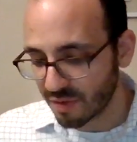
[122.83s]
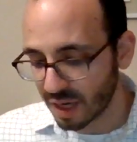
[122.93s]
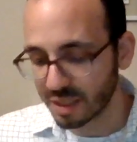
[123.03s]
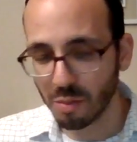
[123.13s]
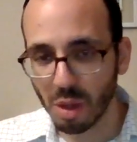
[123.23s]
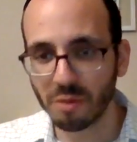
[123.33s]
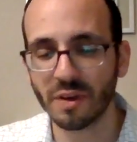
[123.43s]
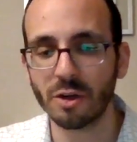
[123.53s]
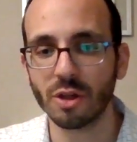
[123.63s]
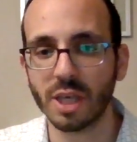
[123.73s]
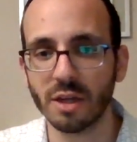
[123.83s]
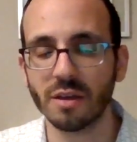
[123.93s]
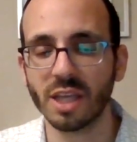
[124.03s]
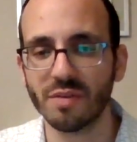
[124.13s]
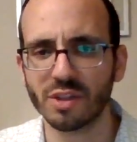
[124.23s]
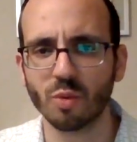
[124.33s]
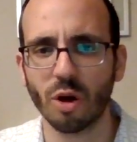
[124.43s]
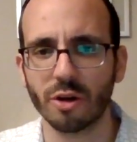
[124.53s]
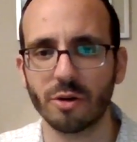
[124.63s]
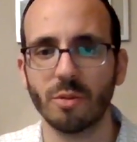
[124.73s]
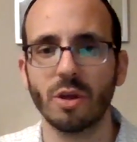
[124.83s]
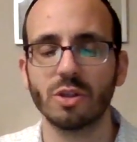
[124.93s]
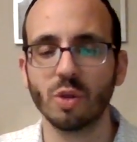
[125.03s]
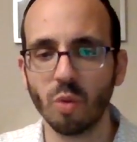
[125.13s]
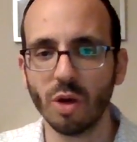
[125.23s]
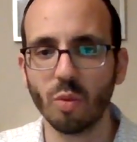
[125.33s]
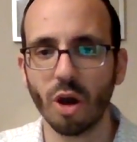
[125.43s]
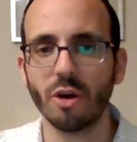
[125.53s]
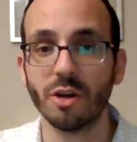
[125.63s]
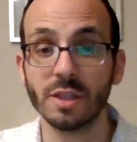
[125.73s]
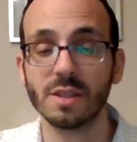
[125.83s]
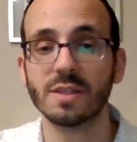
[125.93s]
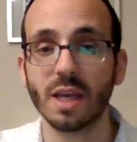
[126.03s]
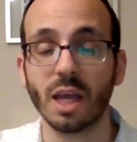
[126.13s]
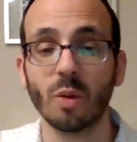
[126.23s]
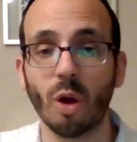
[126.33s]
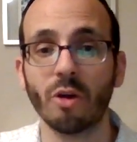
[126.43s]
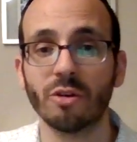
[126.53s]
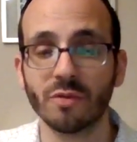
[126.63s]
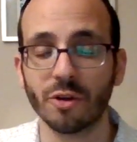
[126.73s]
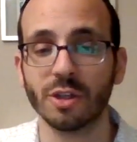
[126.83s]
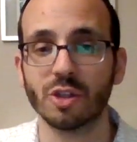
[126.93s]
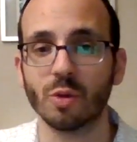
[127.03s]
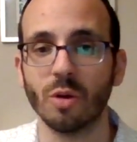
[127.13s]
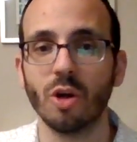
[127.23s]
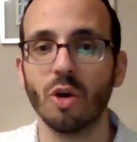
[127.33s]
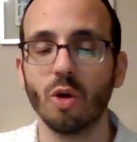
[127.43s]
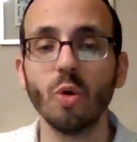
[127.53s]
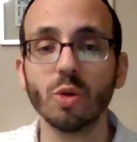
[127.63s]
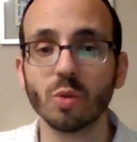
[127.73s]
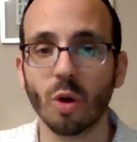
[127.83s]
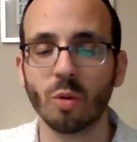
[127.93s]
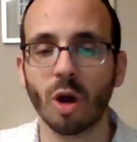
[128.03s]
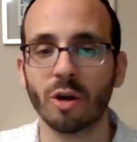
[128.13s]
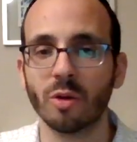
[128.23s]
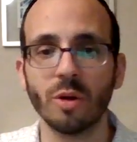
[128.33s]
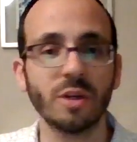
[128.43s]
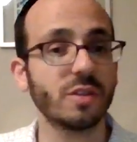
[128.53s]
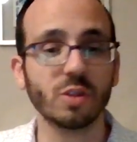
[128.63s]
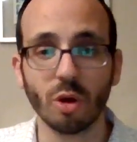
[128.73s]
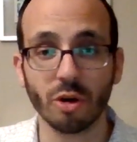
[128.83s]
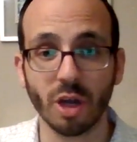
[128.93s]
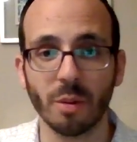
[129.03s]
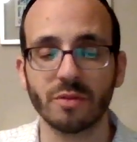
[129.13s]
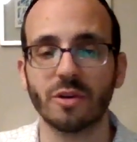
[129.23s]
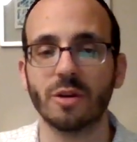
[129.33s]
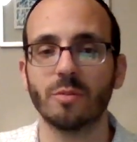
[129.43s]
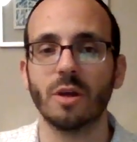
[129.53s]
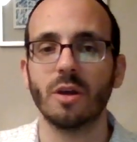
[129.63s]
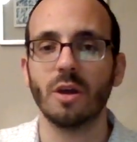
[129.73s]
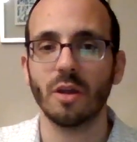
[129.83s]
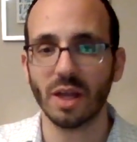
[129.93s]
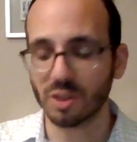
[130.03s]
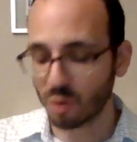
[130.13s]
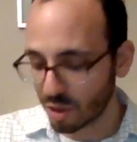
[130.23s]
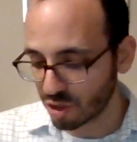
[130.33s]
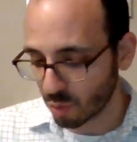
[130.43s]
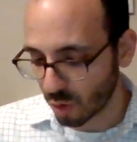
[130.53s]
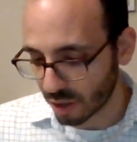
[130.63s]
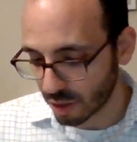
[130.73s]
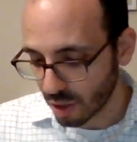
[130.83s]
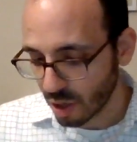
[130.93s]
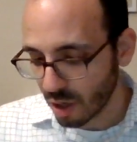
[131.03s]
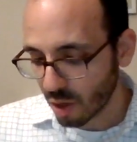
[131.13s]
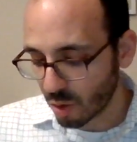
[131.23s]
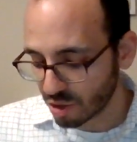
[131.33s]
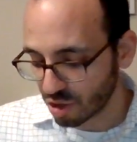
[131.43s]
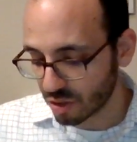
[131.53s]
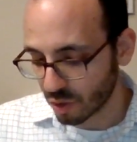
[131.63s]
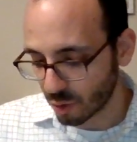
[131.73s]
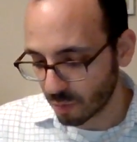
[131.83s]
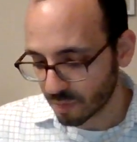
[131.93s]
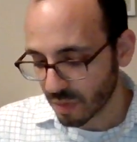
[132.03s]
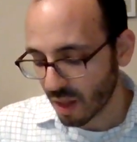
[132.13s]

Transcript: V'natan meimav, and it'll give its water. So what water is the second water referring to? Whose water? Where is this water coming from? That's question 1. Question 2,